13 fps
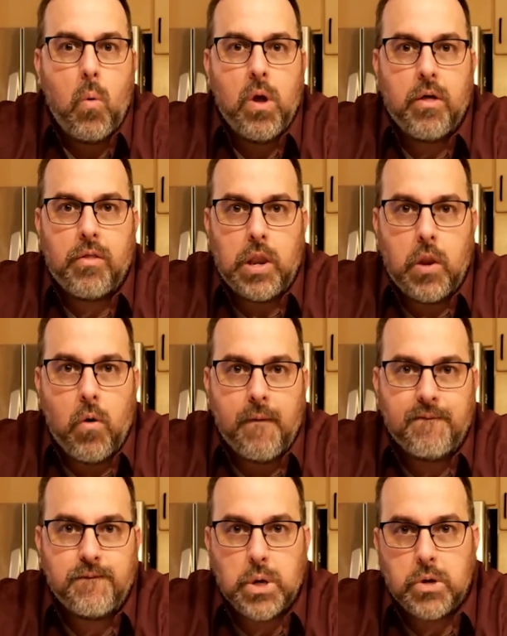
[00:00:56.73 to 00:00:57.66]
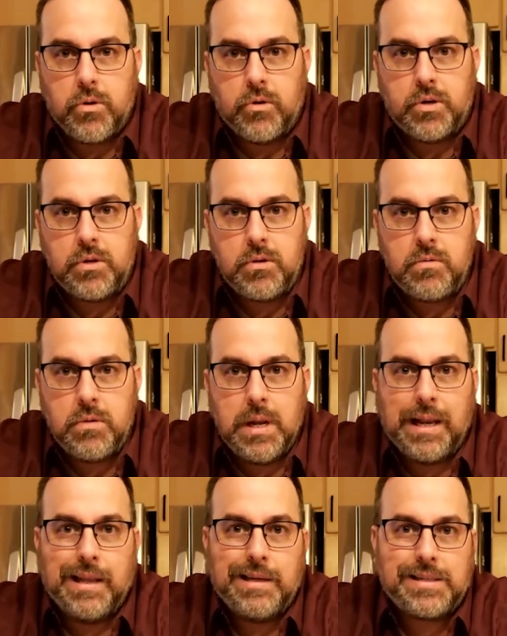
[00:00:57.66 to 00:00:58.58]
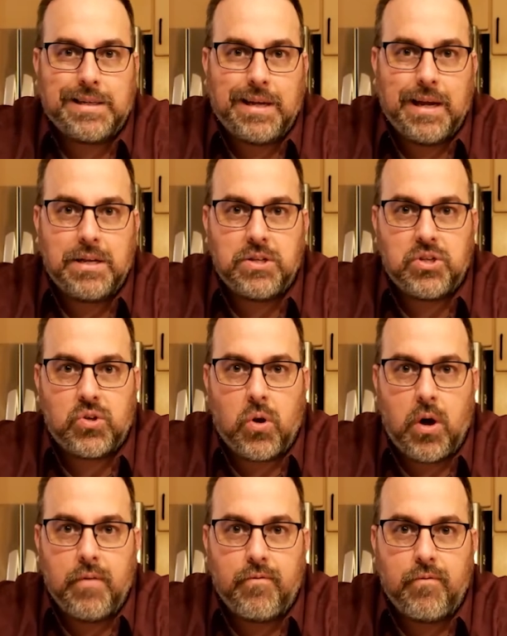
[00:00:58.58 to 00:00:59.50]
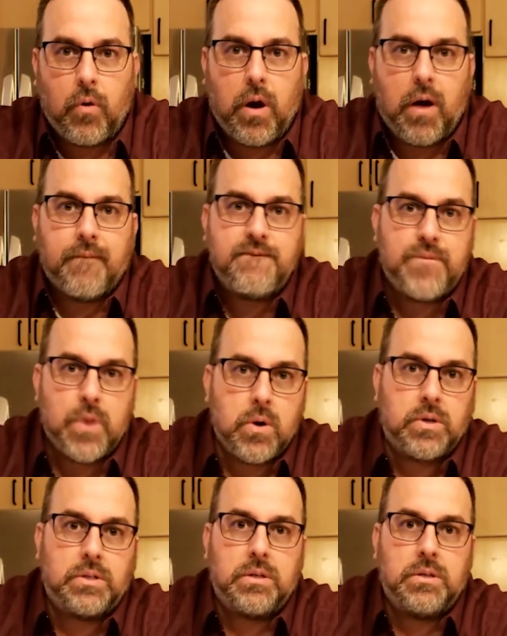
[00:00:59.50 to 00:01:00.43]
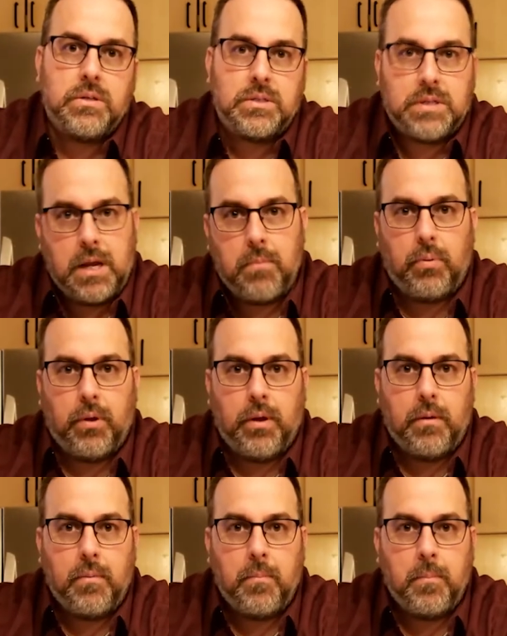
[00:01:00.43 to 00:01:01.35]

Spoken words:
with no further ado, let's get started for our first sampling.